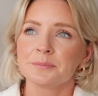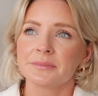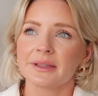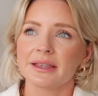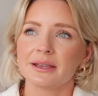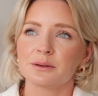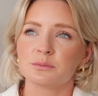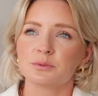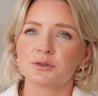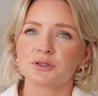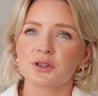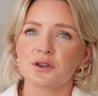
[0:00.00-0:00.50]

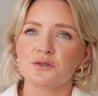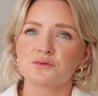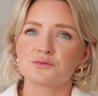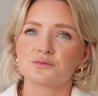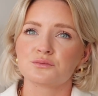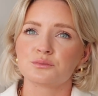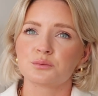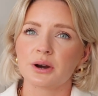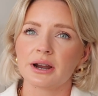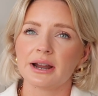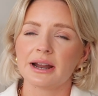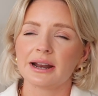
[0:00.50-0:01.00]
it was
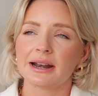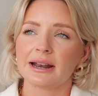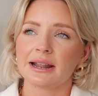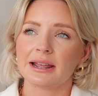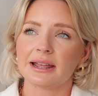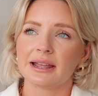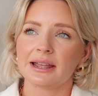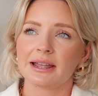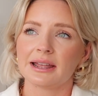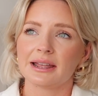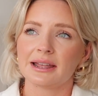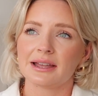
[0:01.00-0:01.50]

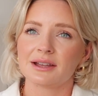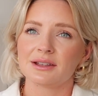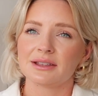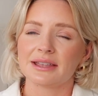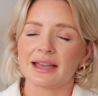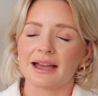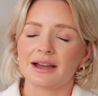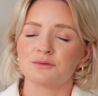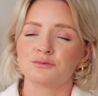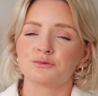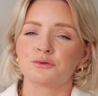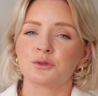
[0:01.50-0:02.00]
really,
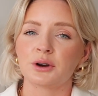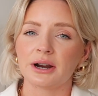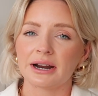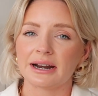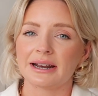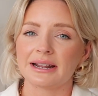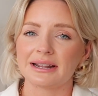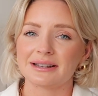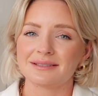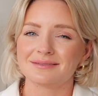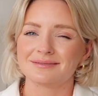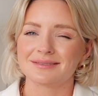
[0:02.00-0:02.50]
yeah,
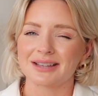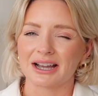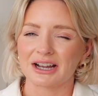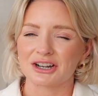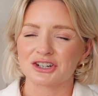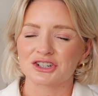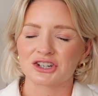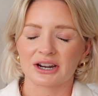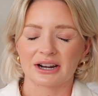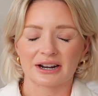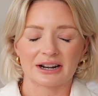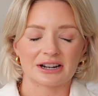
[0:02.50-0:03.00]
really
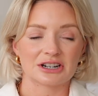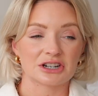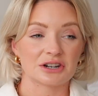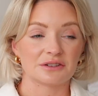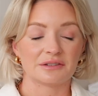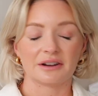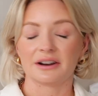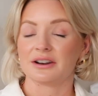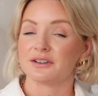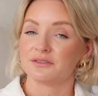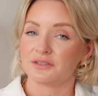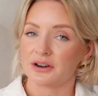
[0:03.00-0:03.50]
touching, and I actually
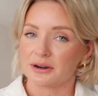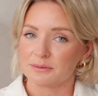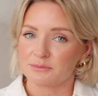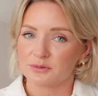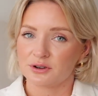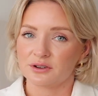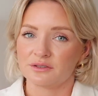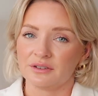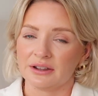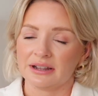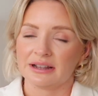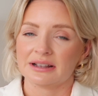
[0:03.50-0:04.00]
found it very
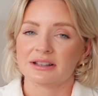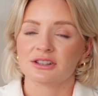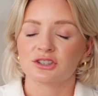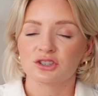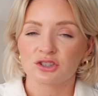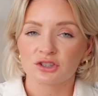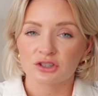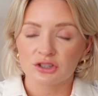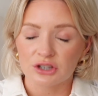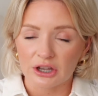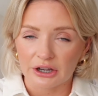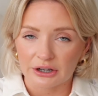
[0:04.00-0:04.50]
moving.
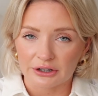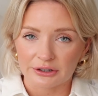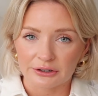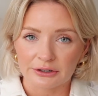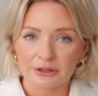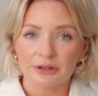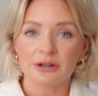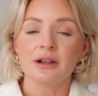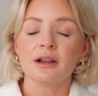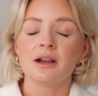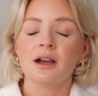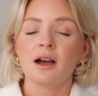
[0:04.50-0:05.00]

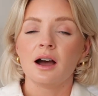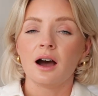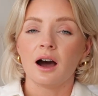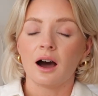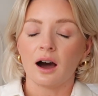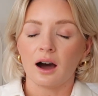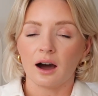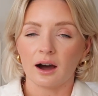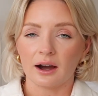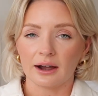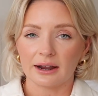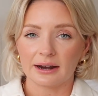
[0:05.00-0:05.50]
So
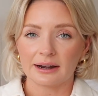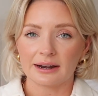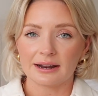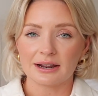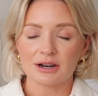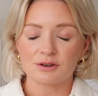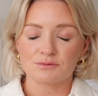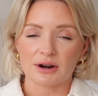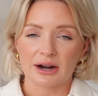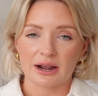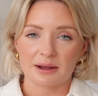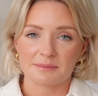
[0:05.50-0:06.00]

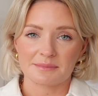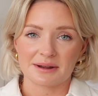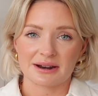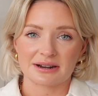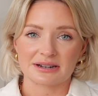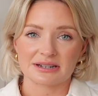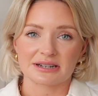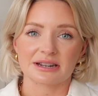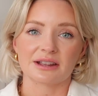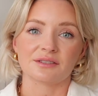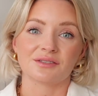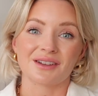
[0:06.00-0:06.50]
highly
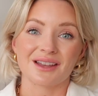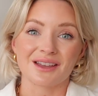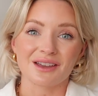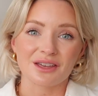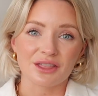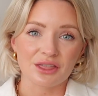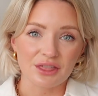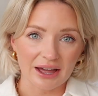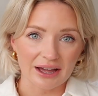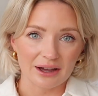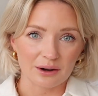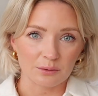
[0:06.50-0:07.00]
recommend
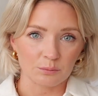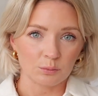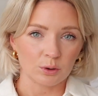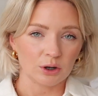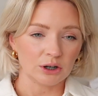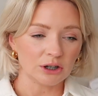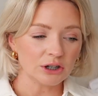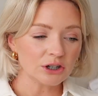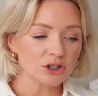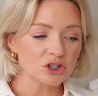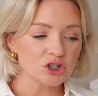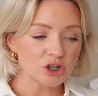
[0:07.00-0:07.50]
giving that a
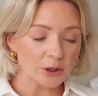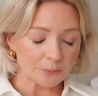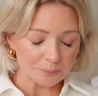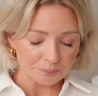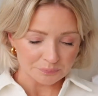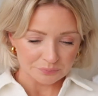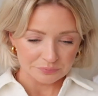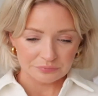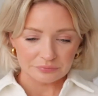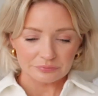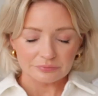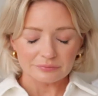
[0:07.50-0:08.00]
watch.
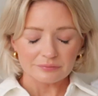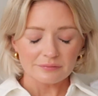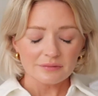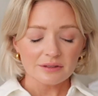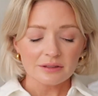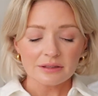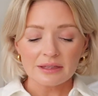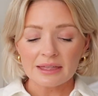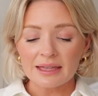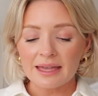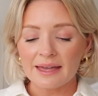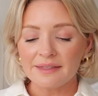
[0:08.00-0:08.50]

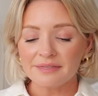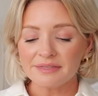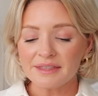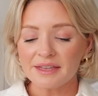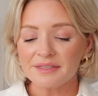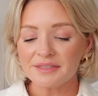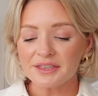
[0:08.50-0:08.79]
And then